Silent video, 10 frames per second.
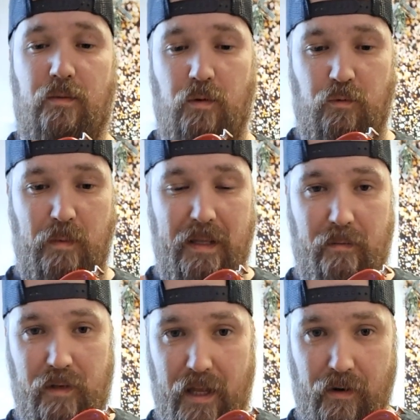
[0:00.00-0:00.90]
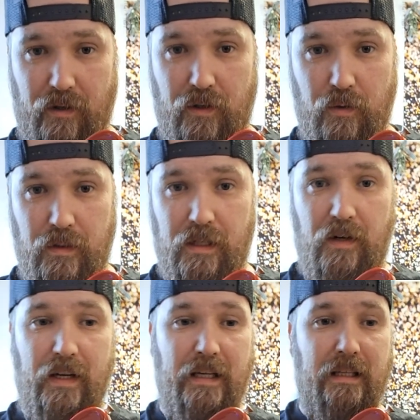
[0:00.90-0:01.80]
which would be the Player 2
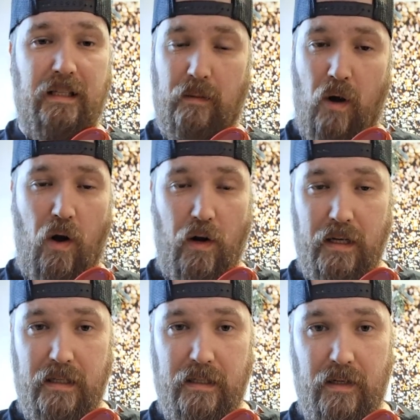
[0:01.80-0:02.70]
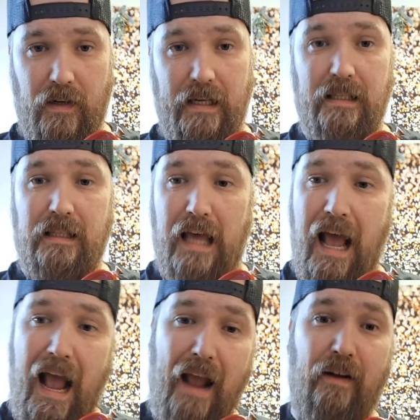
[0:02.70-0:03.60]
series, some Artist series, the
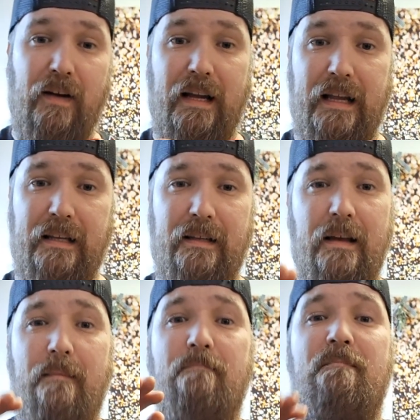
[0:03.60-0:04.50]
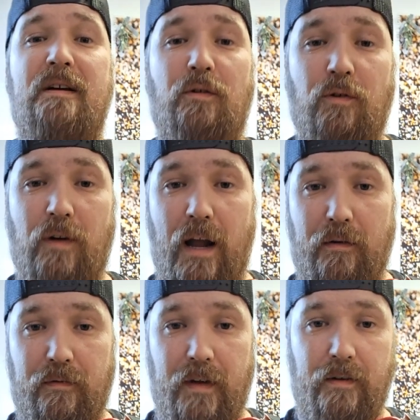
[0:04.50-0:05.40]
higher-end middle
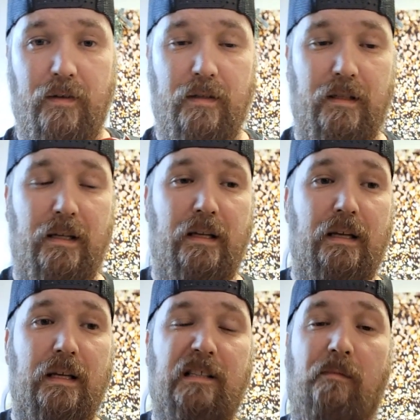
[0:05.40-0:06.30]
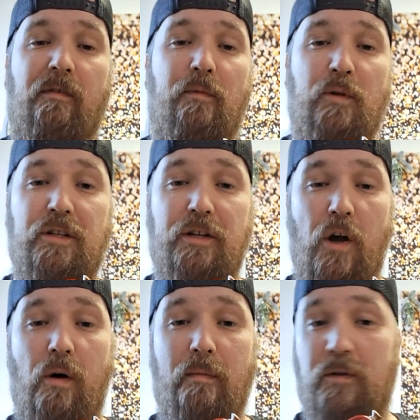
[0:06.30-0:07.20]
ground Fenders. Some of them which can
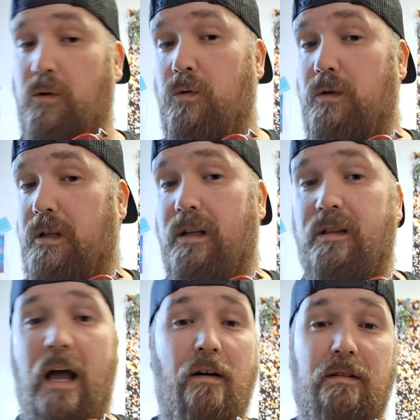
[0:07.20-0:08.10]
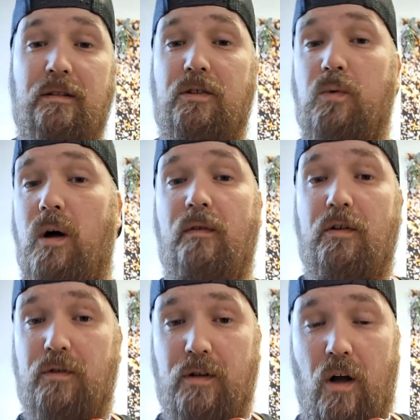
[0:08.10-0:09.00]
go up to the $1,000 to
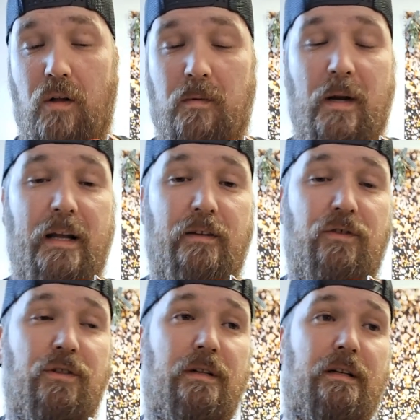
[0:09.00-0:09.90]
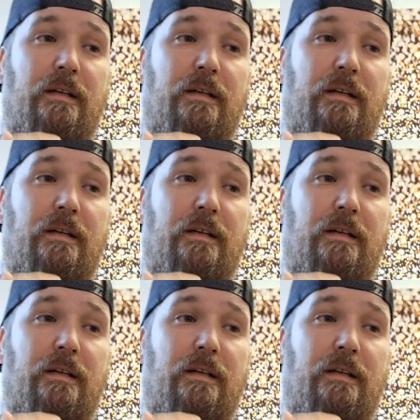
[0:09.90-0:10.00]
$1,200 range.